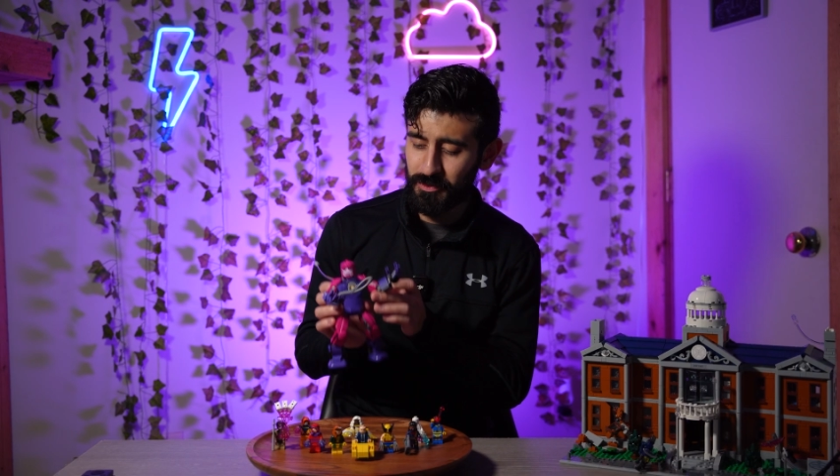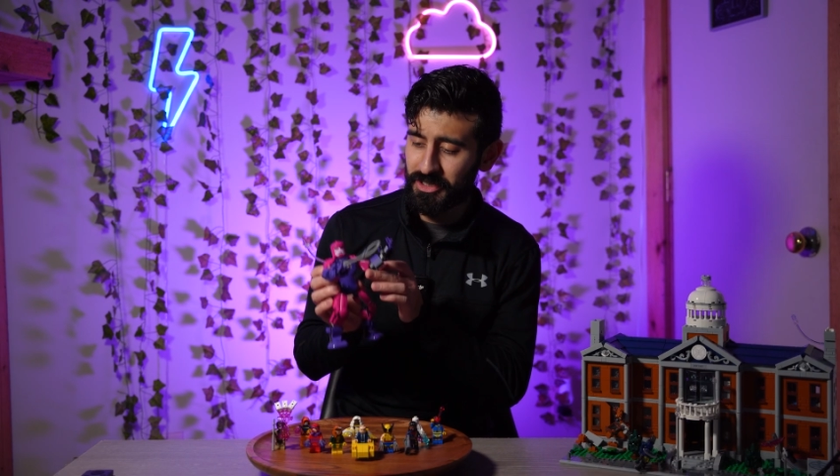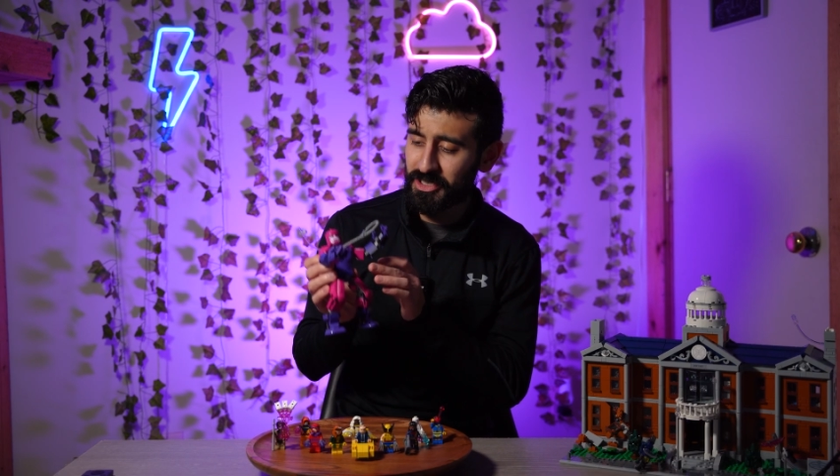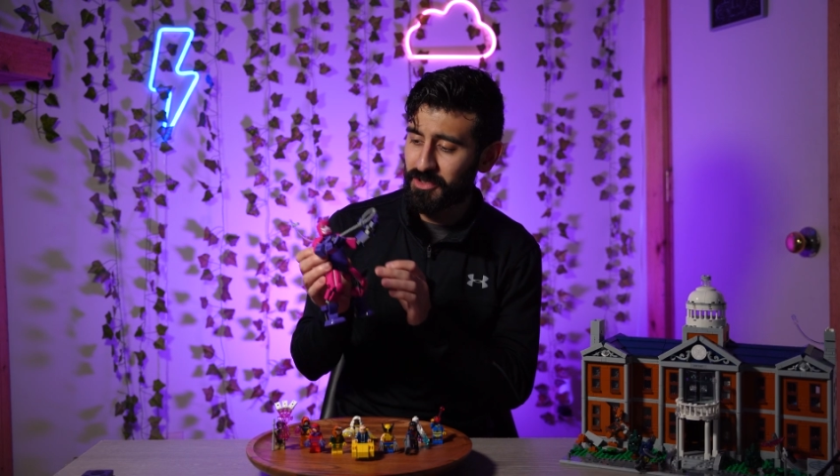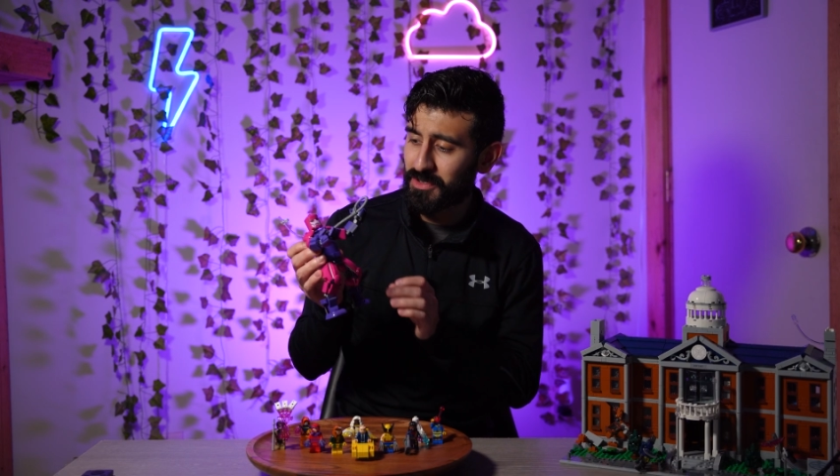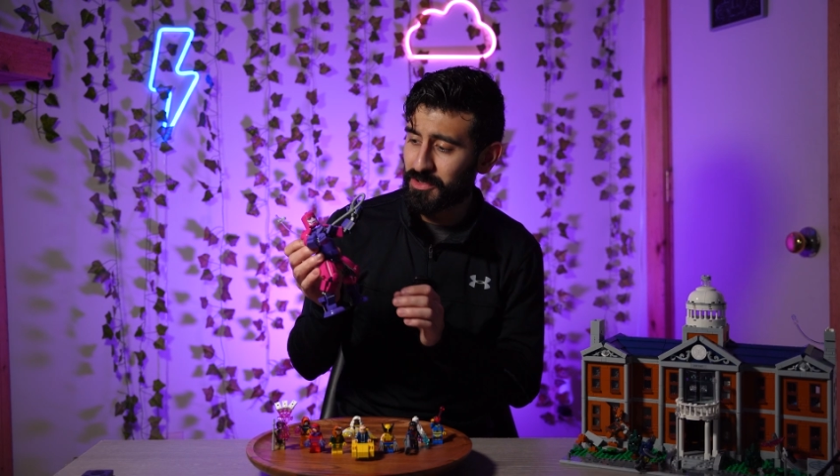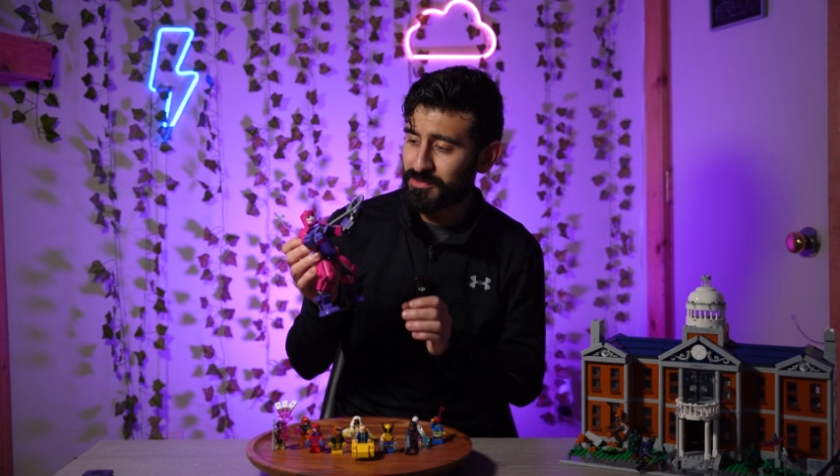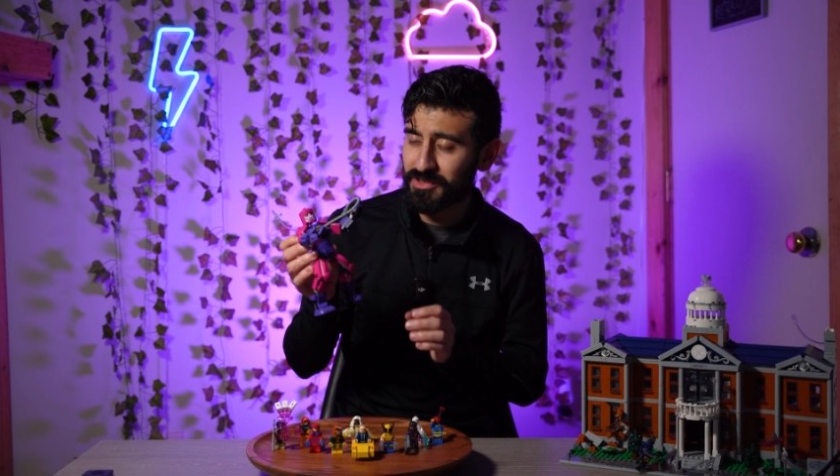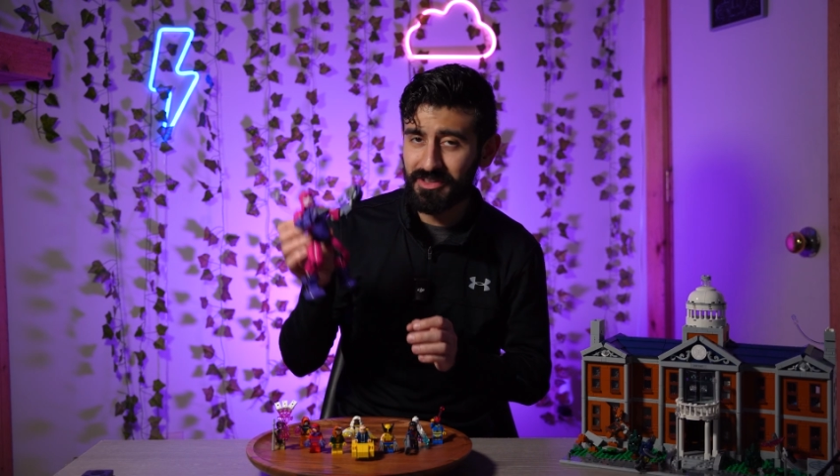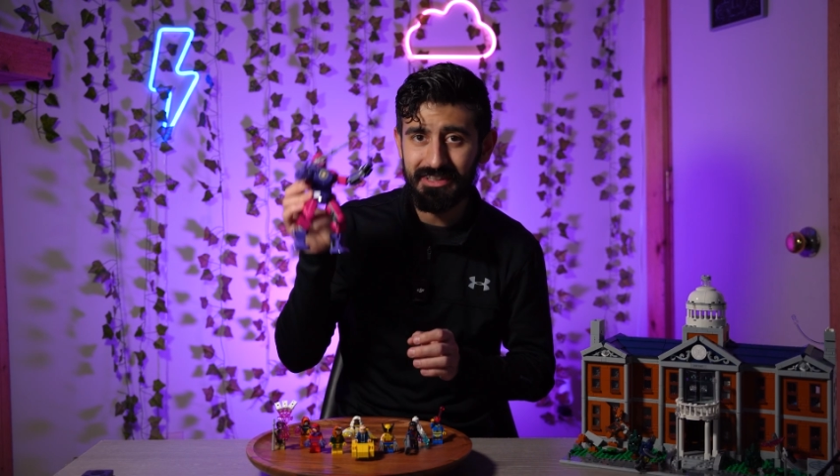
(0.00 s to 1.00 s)
we're going to go
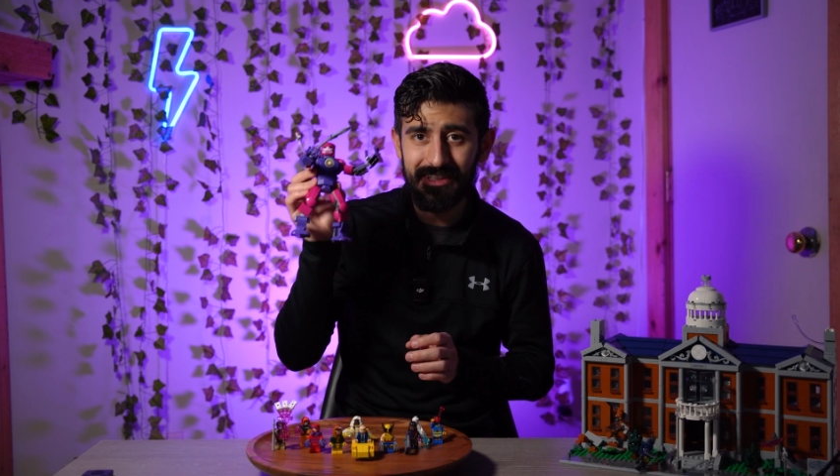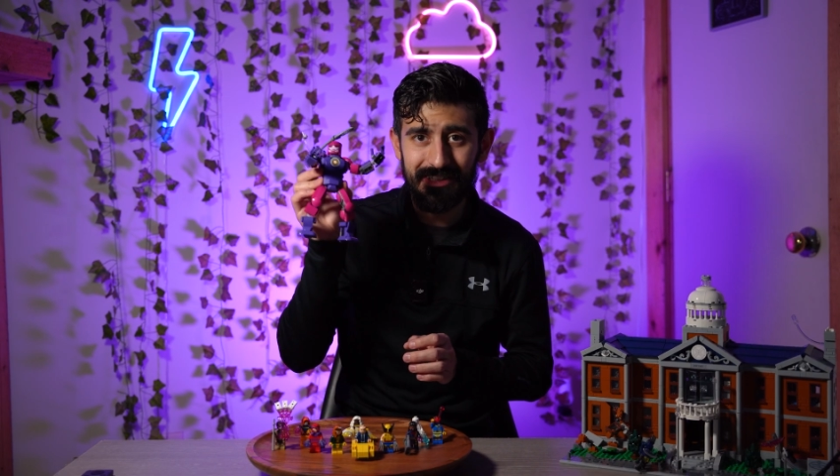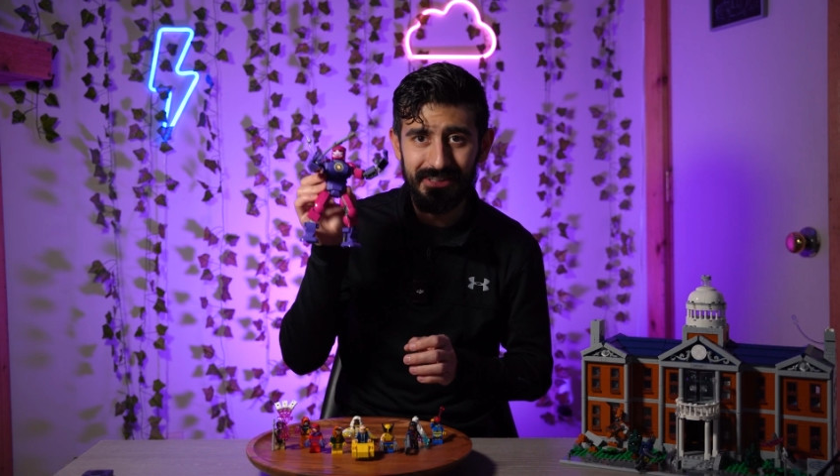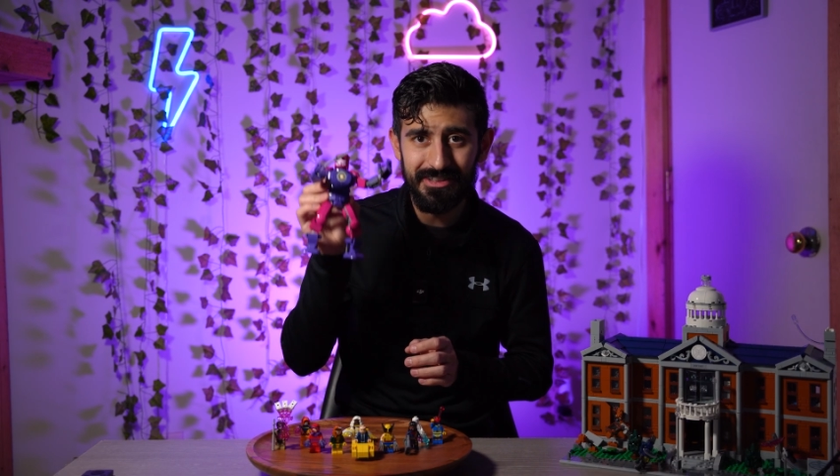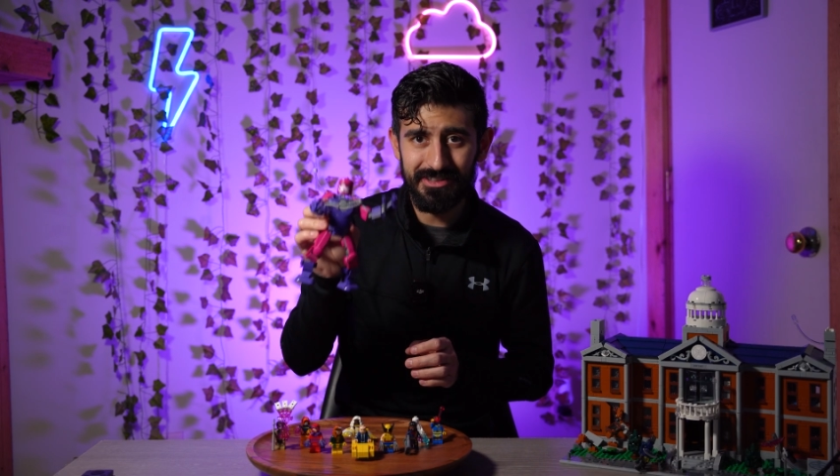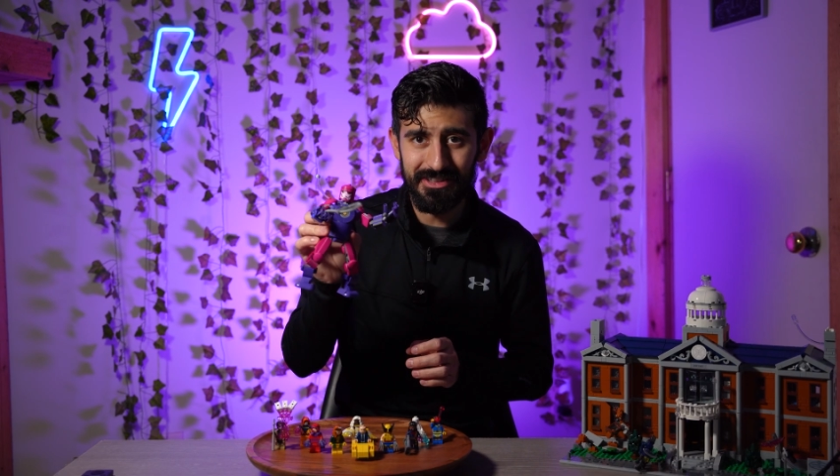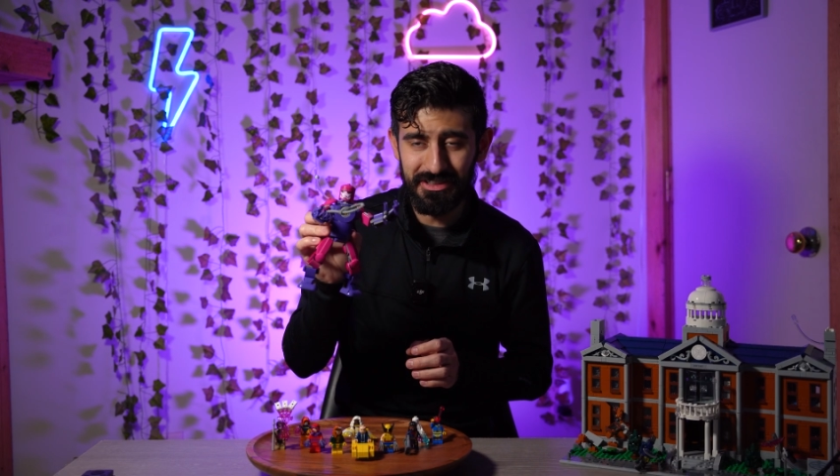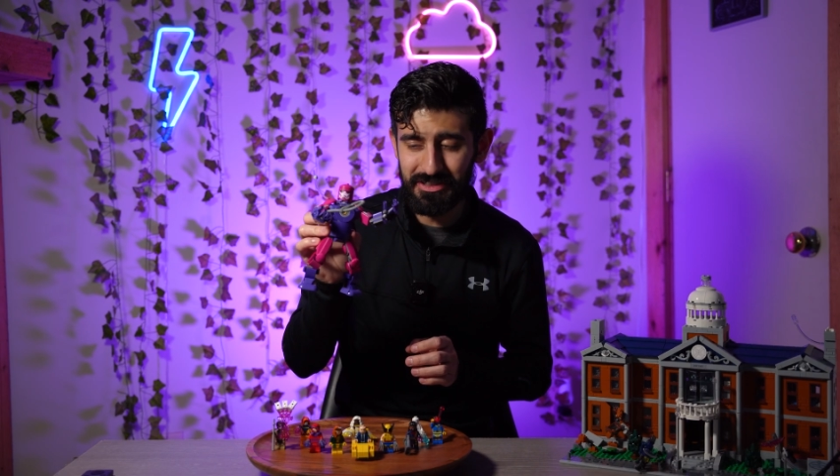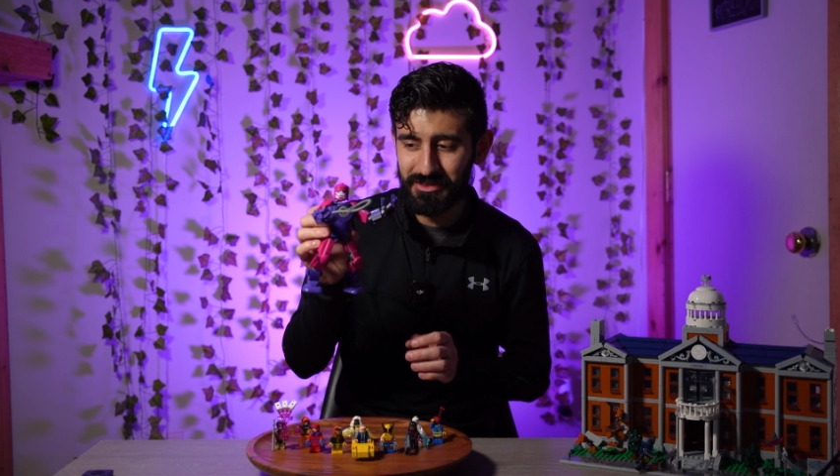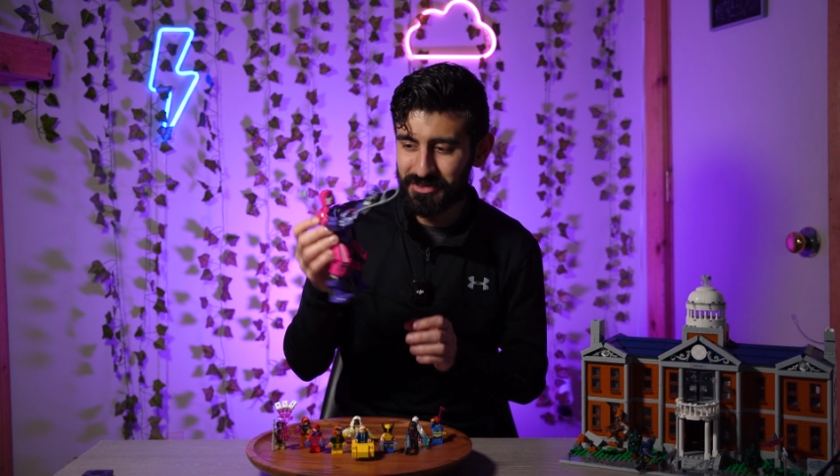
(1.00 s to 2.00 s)
over the
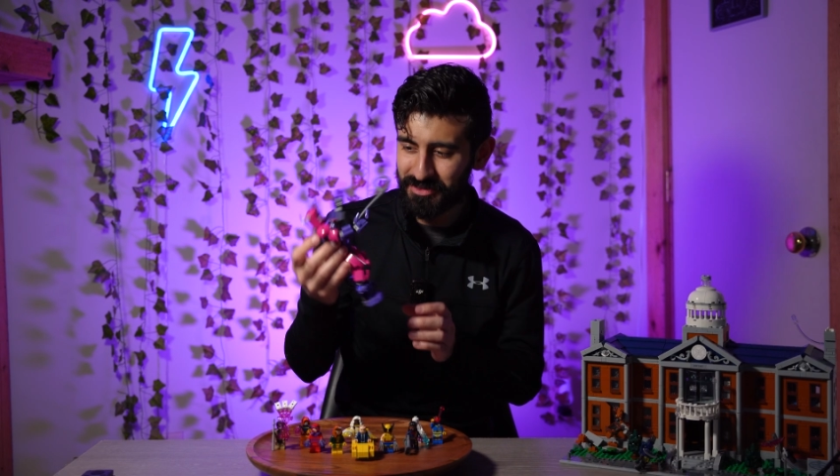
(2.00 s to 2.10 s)
Sentinel.